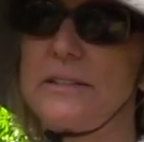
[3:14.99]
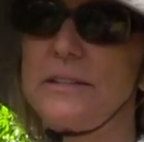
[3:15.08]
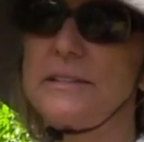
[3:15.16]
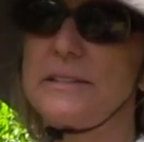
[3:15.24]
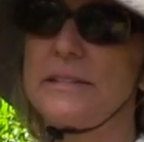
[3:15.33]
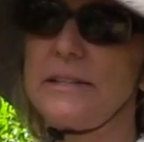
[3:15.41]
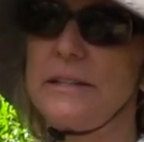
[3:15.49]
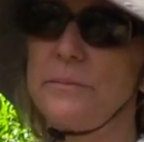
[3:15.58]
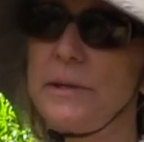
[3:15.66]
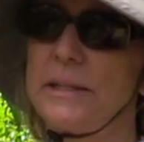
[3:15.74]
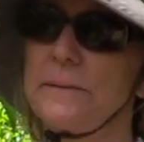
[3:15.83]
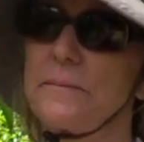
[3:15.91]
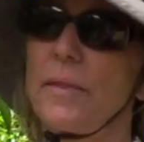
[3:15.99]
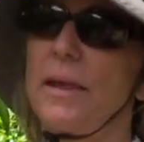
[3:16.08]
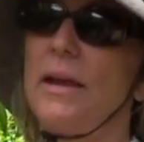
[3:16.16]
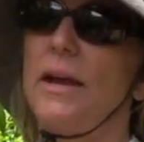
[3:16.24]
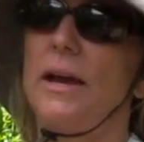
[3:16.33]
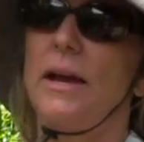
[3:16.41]
to the stigma.
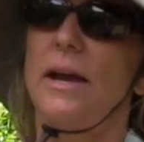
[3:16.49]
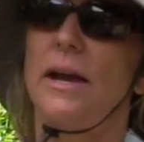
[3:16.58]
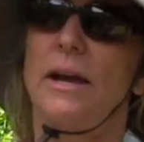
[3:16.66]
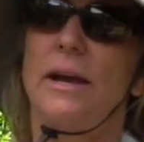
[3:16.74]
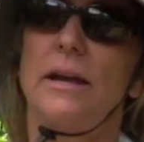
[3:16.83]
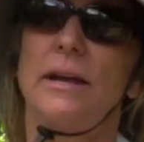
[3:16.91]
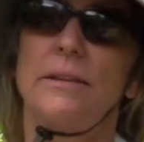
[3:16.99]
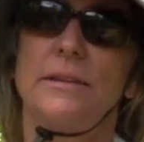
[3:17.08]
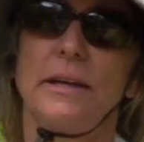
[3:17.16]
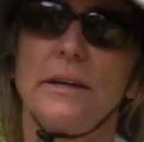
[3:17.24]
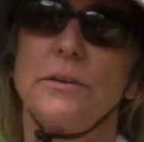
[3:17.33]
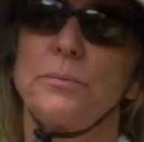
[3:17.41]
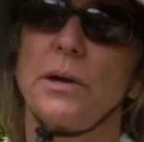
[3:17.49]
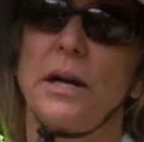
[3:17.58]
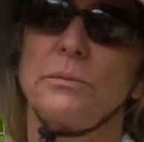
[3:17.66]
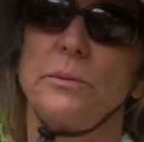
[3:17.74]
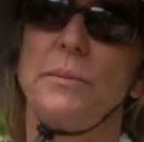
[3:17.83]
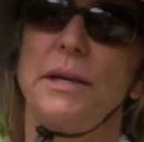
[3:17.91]
The other
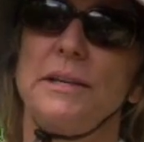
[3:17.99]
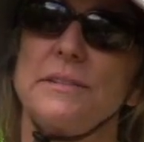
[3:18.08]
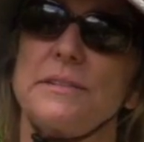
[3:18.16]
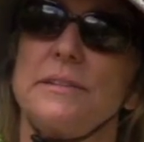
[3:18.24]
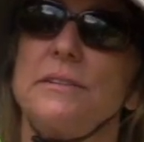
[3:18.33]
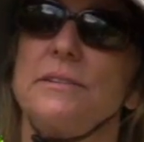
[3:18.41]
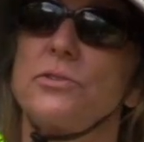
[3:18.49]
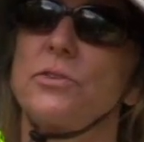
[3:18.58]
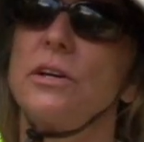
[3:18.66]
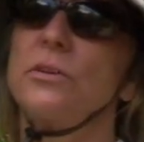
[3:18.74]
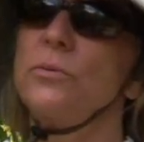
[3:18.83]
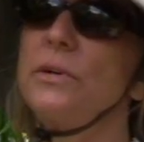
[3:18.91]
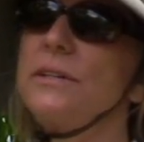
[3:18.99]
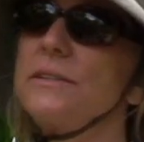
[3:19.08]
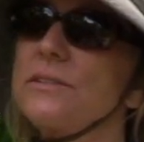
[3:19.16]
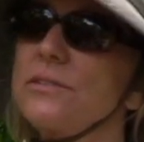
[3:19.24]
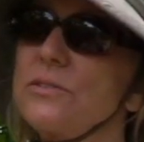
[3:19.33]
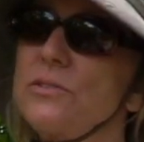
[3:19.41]
problem is the strong winds